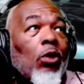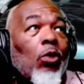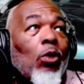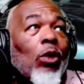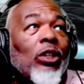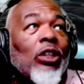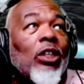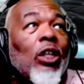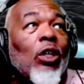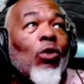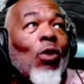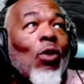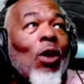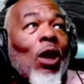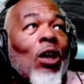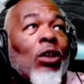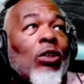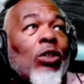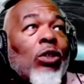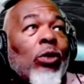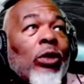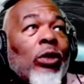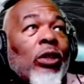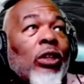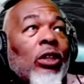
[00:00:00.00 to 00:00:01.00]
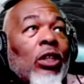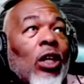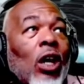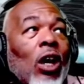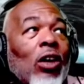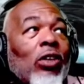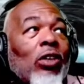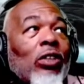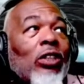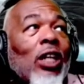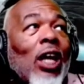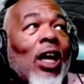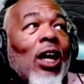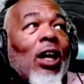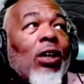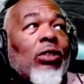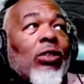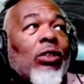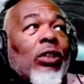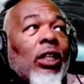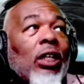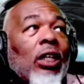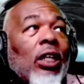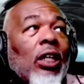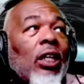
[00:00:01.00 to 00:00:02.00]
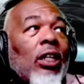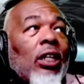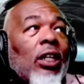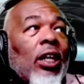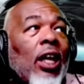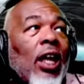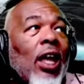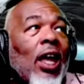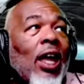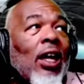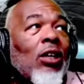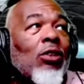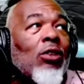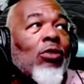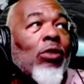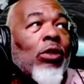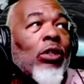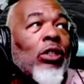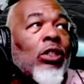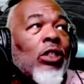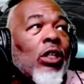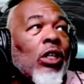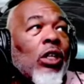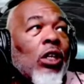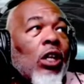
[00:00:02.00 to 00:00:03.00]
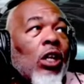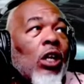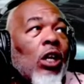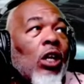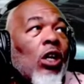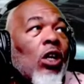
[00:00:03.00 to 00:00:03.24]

was en route to his daughter's house in Andraha's